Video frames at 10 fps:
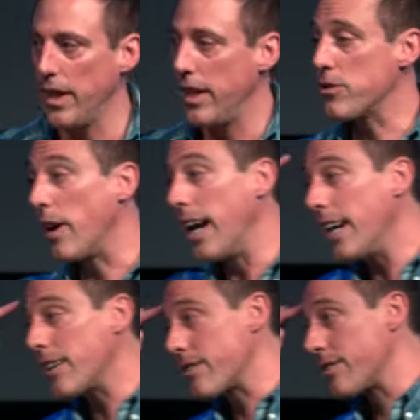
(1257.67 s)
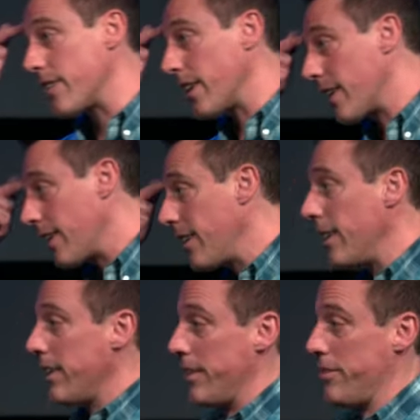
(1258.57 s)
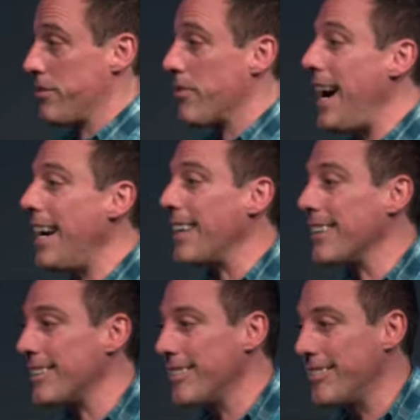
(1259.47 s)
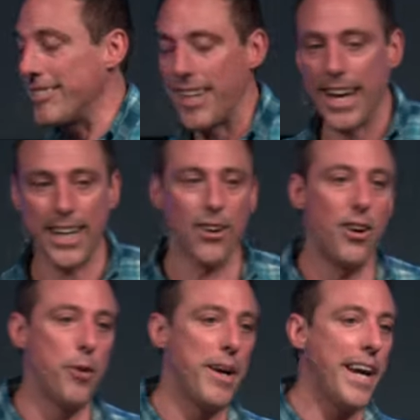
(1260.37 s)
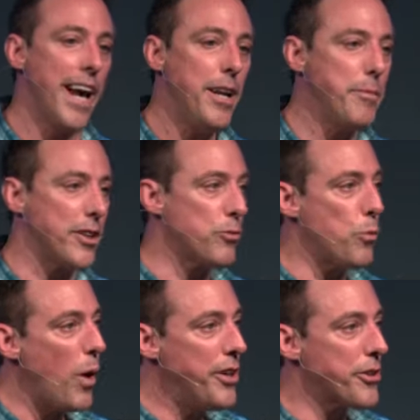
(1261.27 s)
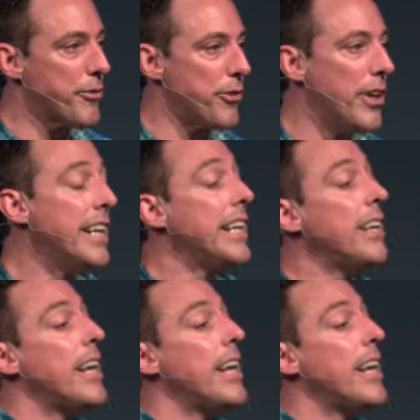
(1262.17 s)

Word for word: And so Achish is thinking, this is great. He's attacking all my enemies. Wonderful. He'll